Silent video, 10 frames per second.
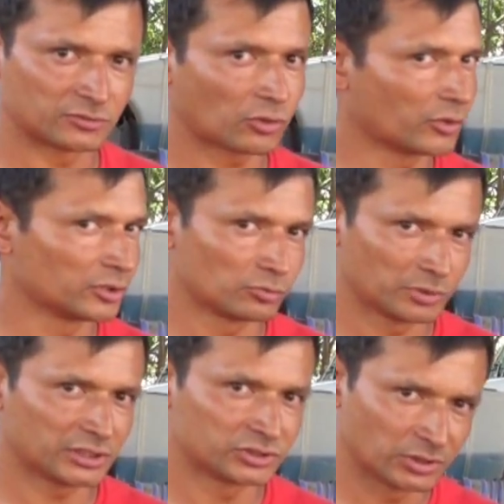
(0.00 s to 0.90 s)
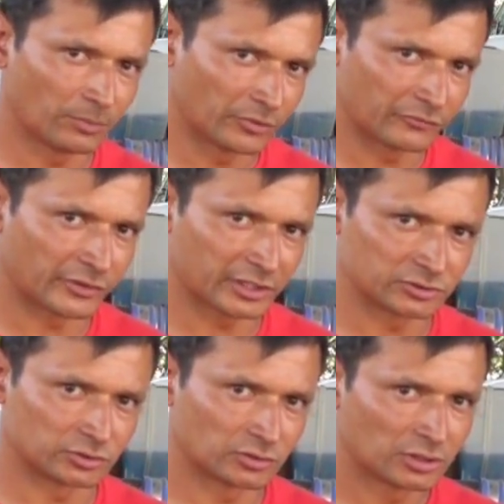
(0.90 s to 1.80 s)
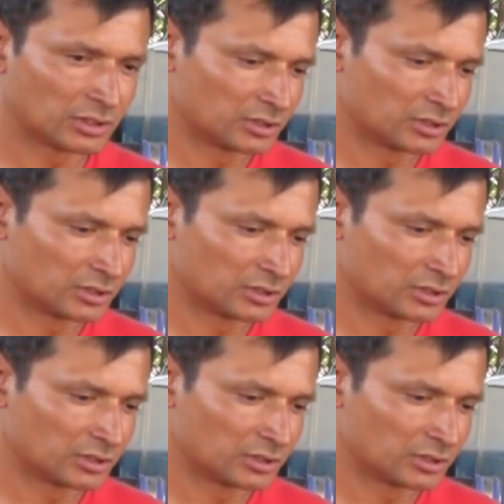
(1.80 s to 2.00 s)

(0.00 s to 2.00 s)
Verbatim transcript: It's not going to be a cheap modification.